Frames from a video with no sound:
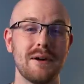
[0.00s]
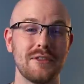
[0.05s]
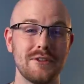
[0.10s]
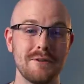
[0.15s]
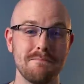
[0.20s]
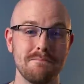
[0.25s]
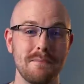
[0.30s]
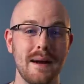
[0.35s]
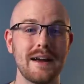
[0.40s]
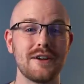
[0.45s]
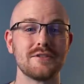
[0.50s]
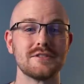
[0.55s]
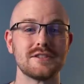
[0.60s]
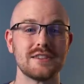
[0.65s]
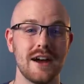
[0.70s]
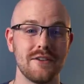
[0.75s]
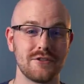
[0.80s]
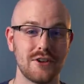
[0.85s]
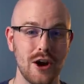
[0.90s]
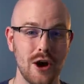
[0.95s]
about their
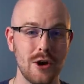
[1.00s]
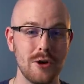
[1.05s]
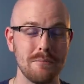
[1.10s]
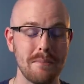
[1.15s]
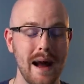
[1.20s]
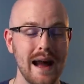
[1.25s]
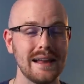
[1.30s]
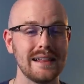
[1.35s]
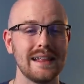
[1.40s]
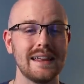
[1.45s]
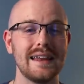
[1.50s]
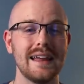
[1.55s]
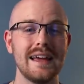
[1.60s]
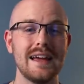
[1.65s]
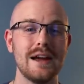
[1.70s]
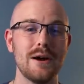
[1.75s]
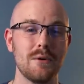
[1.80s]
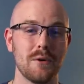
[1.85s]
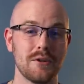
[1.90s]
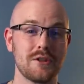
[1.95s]
Microsoft Copilot,
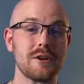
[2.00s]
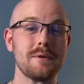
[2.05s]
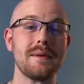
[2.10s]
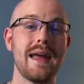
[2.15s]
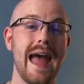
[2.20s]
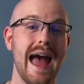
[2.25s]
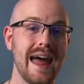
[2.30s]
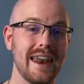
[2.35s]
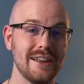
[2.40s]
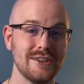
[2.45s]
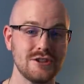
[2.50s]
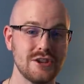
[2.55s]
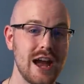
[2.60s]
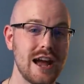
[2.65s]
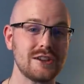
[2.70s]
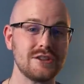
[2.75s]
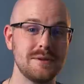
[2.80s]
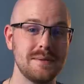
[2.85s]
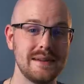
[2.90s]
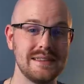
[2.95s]
where they're going to be adding
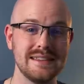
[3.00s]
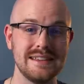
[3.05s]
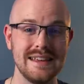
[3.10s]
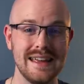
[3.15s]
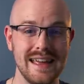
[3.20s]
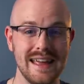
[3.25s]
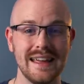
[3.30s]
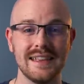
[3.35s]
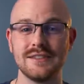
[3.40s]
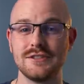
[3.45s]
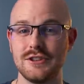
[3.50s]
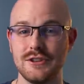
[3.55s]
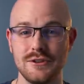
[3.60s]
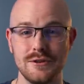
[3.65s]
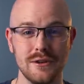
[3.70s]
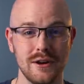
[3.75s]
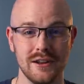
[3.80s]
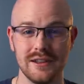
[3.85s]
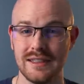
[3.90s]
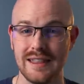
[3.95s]
ChatGPT
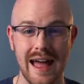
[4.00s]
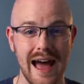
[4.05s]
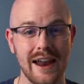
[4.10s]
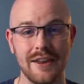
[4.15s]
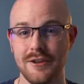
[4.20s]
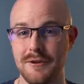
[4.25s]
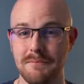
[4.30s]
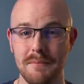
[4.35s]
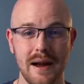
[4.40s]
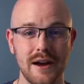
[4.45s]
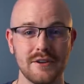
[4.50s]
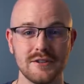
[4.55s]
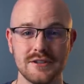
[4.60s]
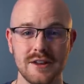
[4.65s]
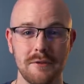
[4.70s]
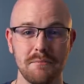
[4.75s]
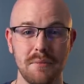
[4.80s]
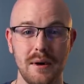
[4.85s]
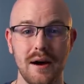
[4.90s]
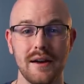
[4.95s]
into a lot of their
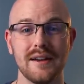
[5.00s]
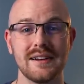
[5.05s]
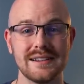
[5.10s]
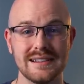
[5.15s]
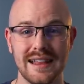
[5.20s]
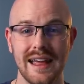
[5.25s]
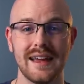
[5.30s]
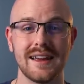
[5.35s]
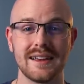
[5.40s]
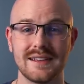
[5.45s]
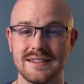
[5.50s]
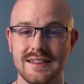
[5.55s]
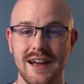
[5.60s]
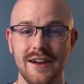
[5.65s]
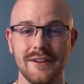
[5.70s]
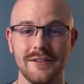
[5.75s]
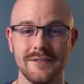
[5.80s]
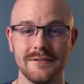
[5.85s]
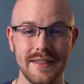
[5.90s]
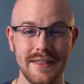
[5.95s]
Microsoft products like
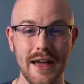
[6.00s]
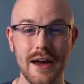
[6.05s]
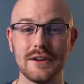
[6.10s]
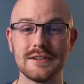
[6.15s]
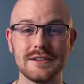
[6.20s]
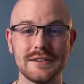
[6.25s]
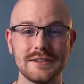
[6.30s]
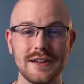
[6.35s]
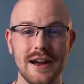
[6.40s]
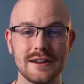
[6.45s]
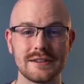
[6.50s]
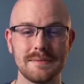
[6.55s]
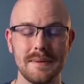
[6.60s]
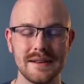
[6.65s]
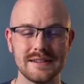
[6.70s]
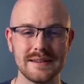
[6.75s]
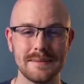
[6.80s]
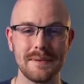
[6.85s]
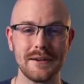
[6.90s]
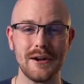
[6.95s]
Excel. They also talked
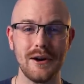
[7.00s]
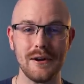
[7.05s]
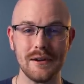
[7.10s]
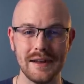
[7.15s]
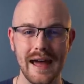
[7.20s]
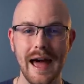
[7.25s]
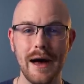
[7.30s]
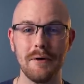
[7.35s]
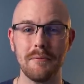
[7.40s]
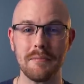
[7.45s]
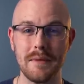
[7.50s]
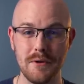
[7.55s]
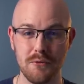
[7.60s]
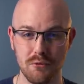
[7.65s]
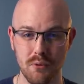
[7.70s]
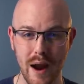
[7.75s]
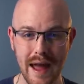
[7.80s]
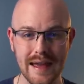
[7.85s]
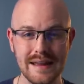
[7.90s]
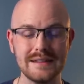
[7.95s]
about something called Help Me
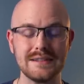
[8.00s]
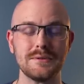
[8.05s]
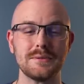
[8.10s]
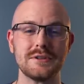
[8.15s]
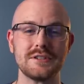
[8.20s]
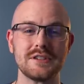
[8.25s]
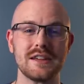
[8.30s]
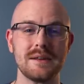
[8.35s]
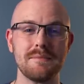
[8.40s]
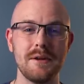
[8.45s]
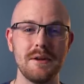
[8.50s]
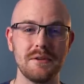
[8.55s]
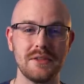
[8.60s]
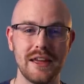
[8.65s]
Write, which is going to be